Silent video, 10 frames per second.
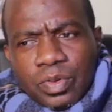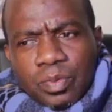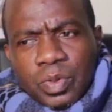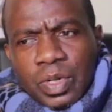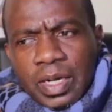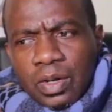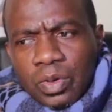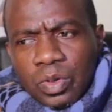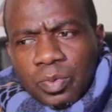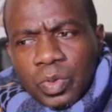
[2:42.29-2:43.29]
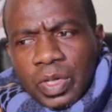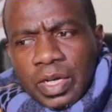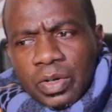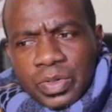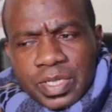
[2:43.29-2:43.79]
lobola
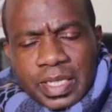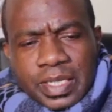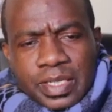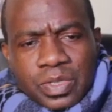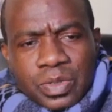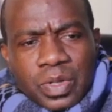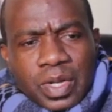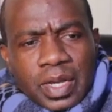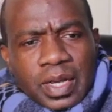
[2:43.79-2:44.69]
or zekiso,